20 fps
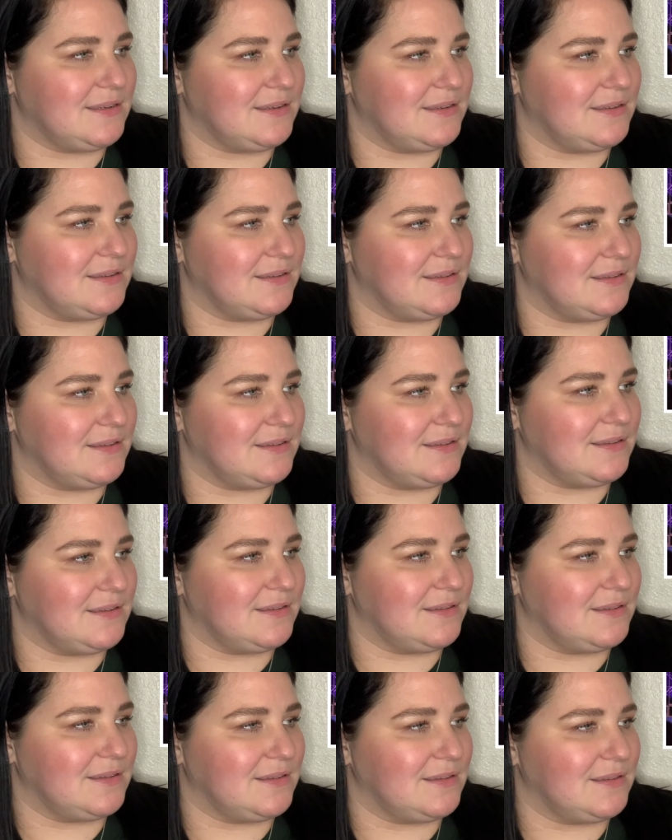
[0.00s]

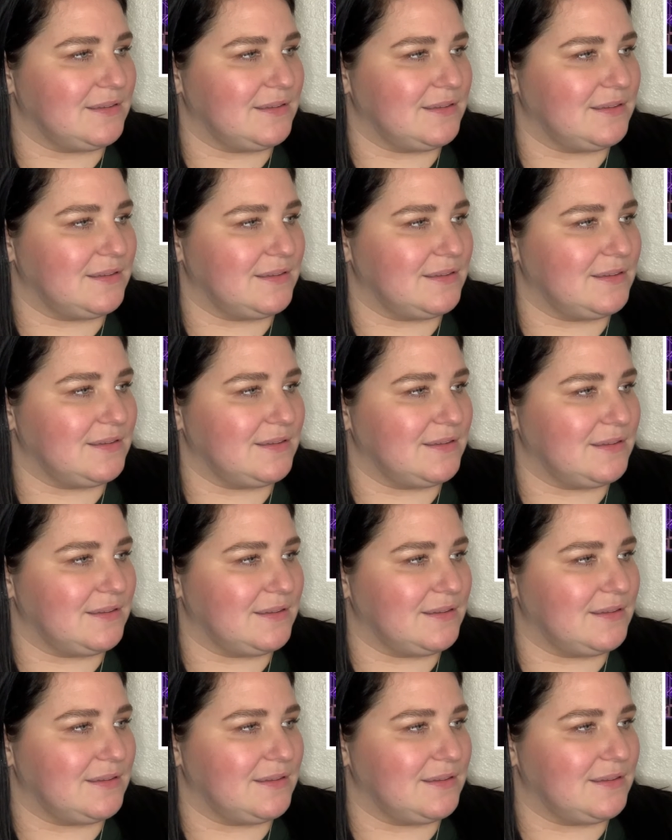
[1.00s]

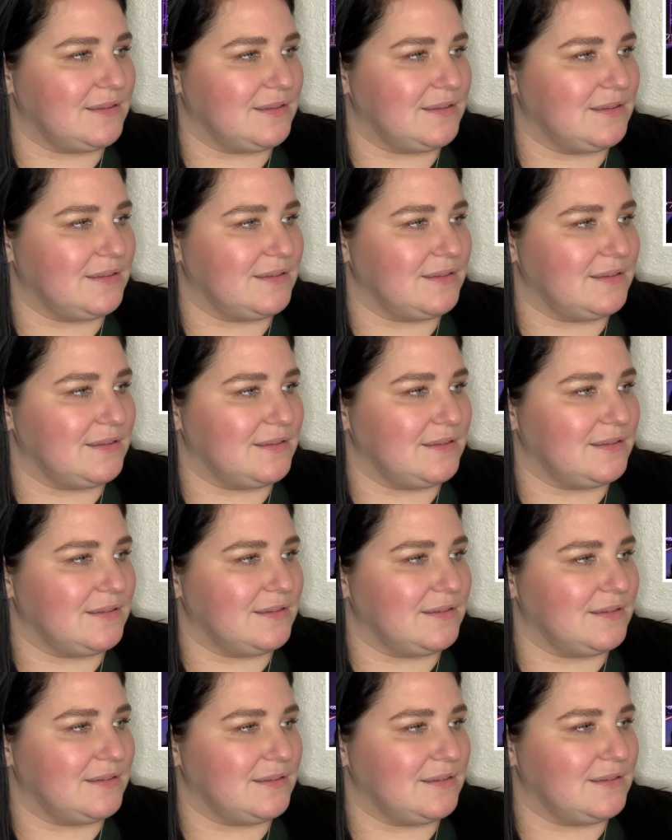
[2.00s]

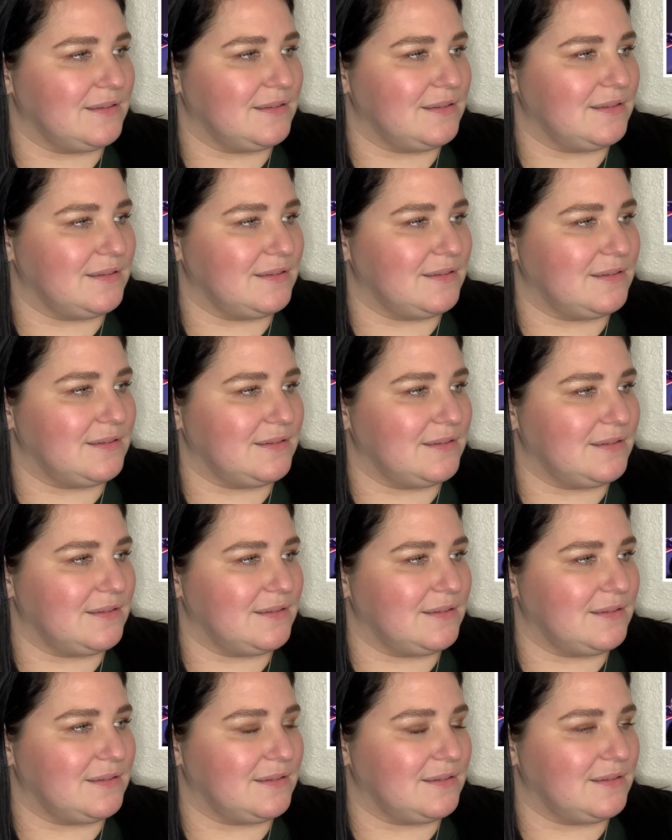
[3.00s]

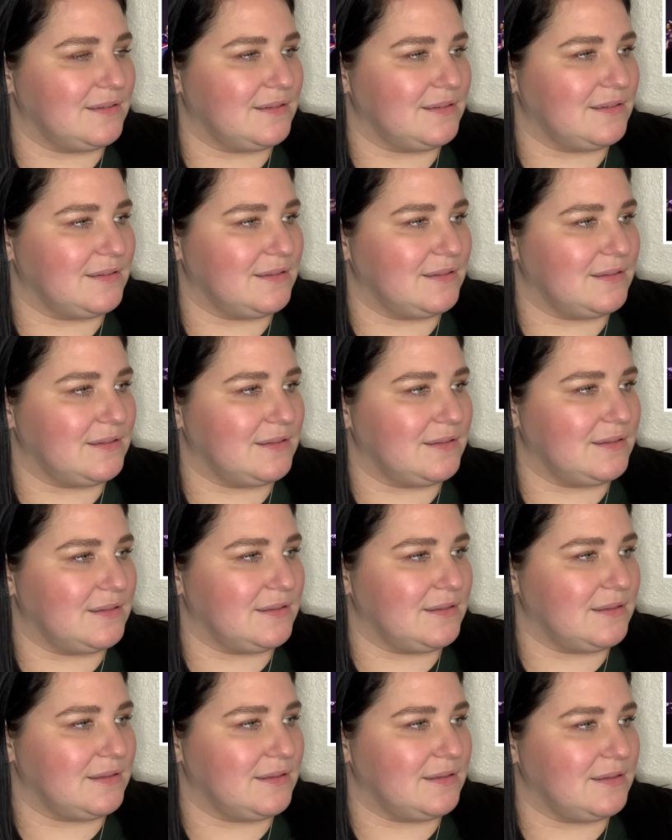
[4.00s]

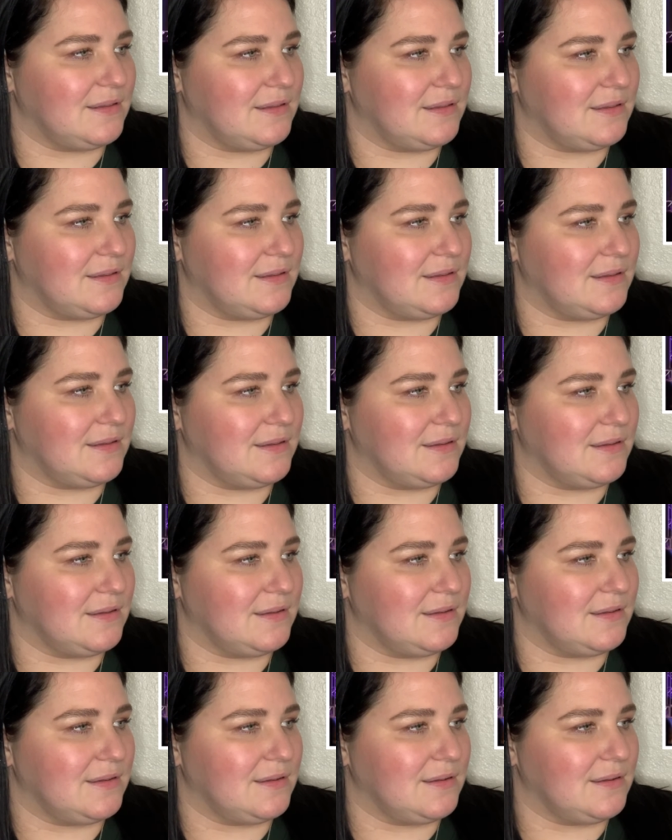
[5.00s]

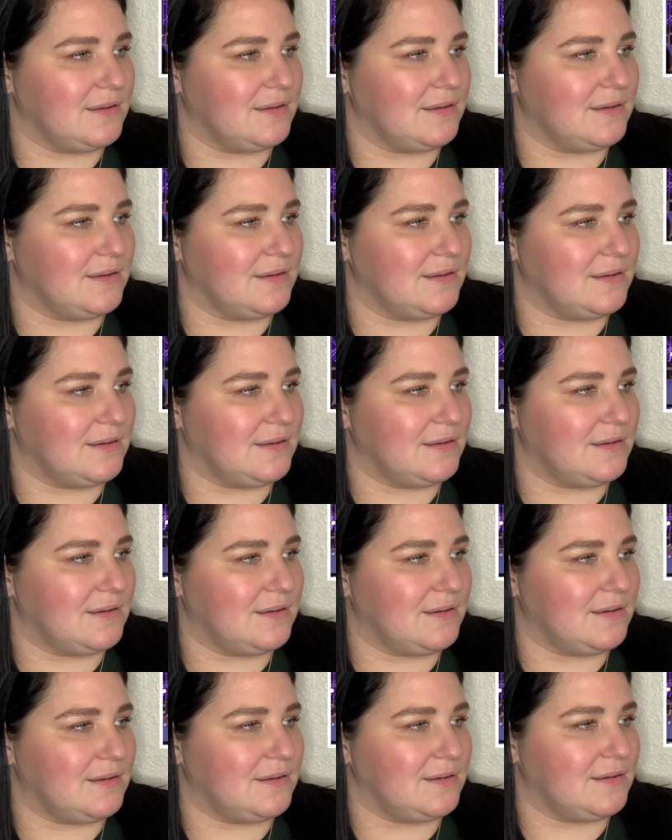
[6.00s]

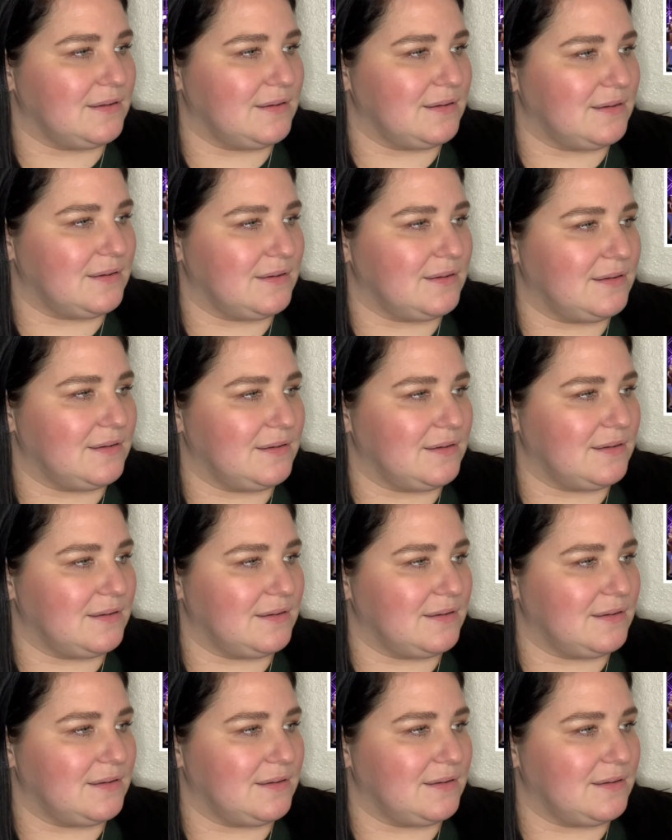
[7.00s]
(no one is talking)